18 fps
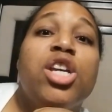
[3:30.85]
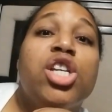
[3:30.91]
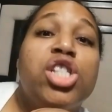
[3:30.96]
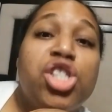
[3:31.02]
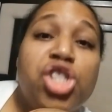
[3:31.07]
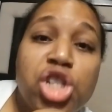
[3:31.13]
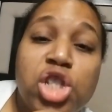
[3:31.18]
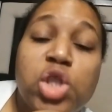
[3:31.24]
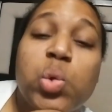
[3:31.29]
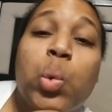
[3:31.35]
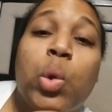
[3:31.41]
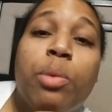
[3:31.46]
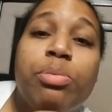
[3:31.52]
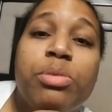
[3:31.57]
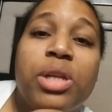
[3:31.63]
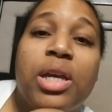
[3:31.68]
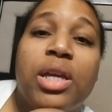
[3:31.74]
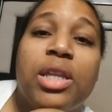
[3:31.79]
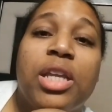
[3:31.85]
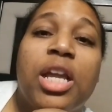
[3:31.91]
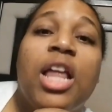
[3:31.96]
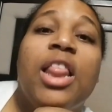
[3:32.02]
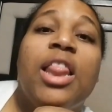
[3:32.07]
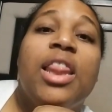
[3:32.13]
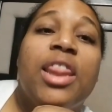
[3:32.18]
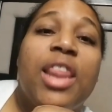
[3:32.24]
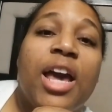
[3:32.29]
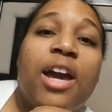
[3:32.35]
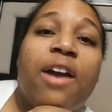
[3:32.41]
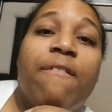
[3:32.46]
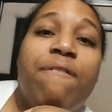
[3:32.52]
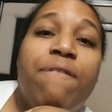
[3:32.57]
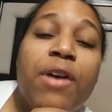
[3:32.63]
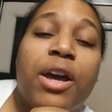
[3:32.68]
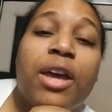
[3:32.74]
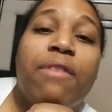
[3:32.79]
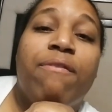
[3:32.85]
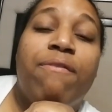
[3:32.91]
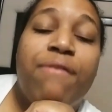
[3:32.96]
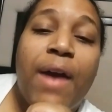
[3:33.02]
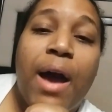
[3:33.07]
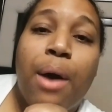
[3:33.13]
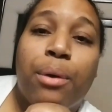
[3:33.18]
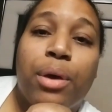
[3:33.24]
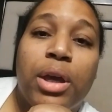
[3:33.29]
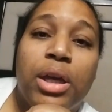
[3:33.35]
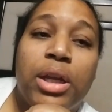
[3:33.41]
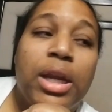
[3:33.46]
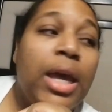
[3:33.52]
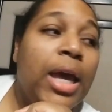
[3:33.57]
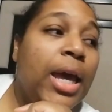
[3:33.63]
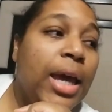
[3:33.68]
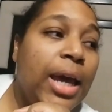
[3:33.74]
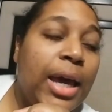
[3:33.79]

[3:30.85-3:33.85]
she swooped in like a fucking falcon